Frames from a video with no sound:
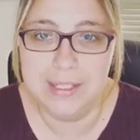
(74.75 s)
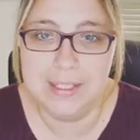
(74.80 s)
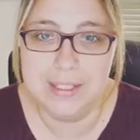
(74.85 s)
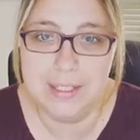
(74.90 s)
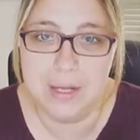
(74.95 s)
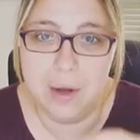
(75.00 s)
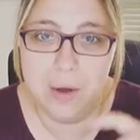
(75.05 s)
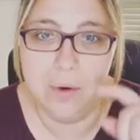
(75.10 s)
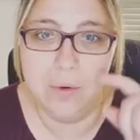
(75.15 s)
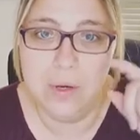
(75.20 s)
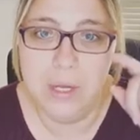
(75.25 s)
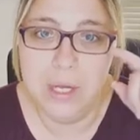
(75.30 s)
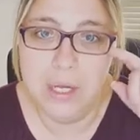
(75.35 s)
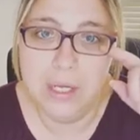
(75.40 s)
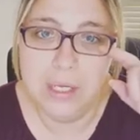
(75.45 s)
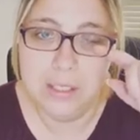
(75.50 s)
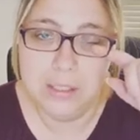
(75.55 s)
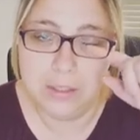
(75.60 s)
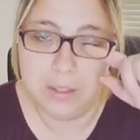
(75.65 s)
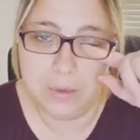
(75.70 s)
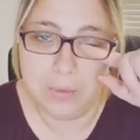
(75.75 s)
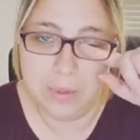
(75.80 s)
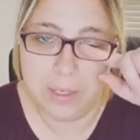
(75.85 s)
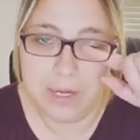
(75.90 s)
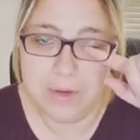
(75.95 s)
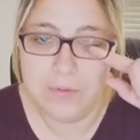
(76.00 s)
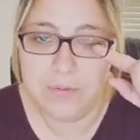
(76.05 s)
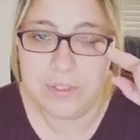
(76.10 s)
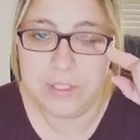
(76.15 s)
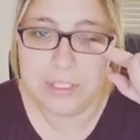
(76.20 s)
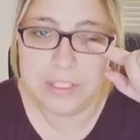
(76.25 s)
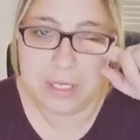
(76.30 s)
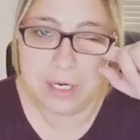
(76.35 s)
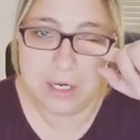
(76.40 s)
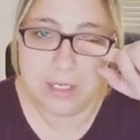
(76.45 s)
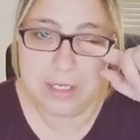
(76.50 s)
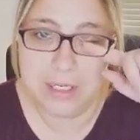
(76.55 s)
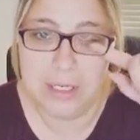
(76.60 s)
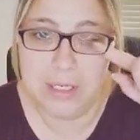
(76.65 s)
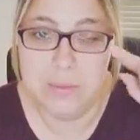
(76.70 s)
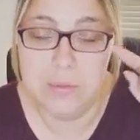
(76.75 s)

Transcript: So, when I first started,